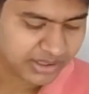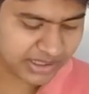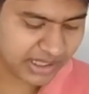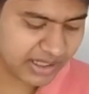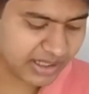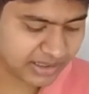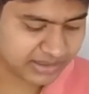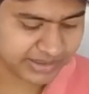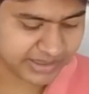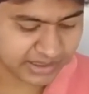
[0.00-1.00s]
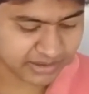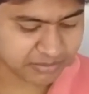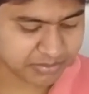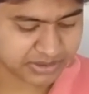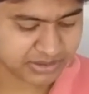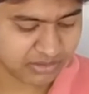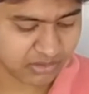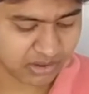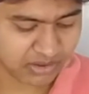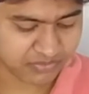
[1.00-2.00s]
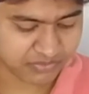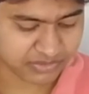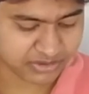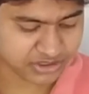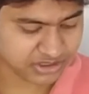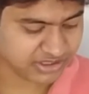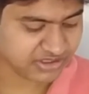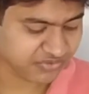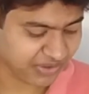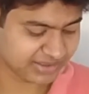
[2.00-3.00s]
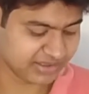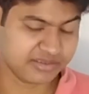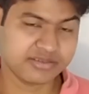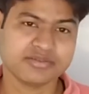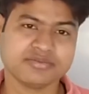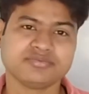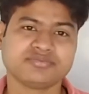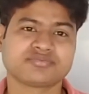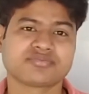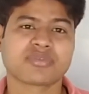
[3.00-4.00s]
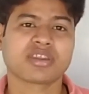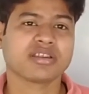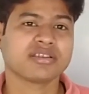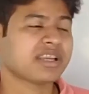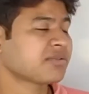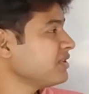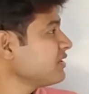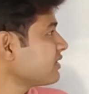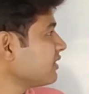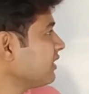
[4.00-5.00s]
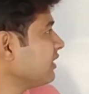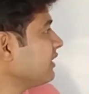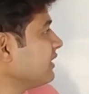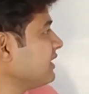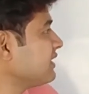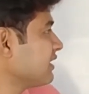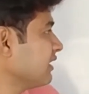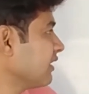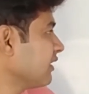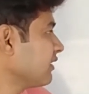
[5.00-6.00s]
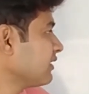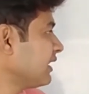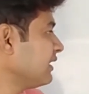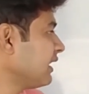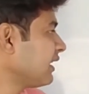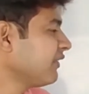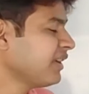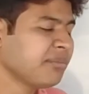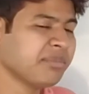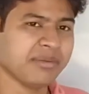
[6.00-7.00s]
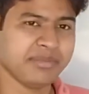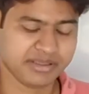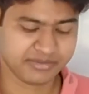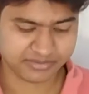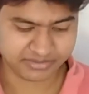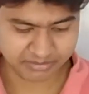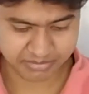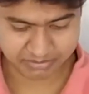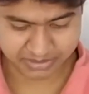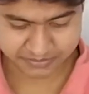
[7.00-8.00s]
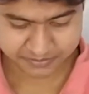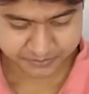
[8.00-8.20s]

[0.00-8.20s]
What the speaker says: Young Uncle, the younger brother of children's father. That means these children, Sarita, Ravi and the baby,